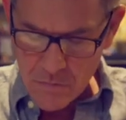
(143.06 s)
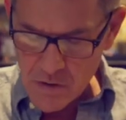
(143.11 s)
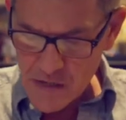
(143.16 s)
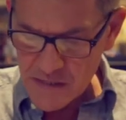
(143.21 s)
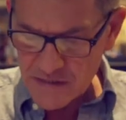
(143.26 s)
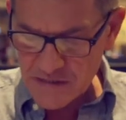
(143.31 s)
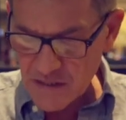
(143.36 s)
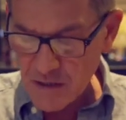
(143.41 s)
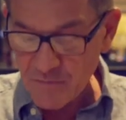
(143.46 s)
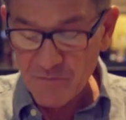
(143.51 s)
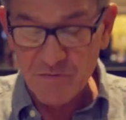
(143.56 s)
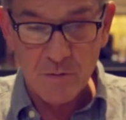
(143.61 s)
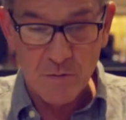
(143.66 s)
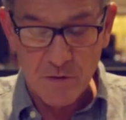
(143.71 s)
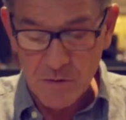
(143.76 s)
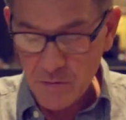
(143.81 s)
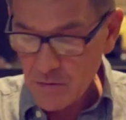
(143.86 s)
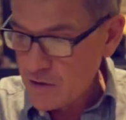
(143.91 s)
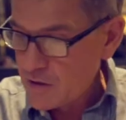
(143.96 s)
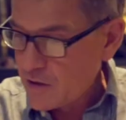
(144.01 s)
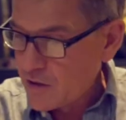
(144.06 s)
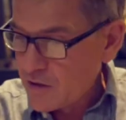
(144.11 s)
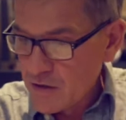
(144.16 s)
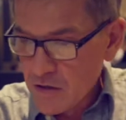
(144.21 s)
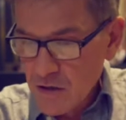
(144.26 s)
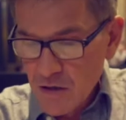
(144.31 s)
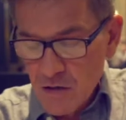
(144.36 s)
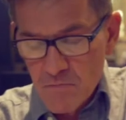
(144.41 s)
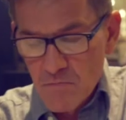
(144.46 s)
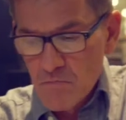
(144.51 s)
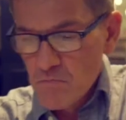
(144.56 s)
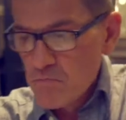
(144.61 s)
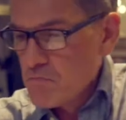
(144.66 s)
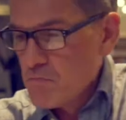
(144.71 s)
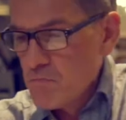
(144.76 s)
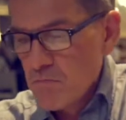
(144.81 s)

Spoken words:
It's comfortable, and